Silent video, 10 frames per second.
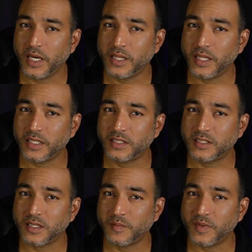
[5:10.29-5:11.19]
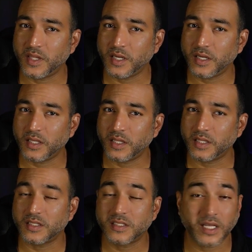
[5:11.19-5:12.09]
And that's something
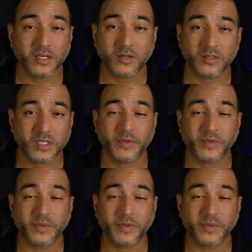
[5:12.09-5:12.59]
that the seller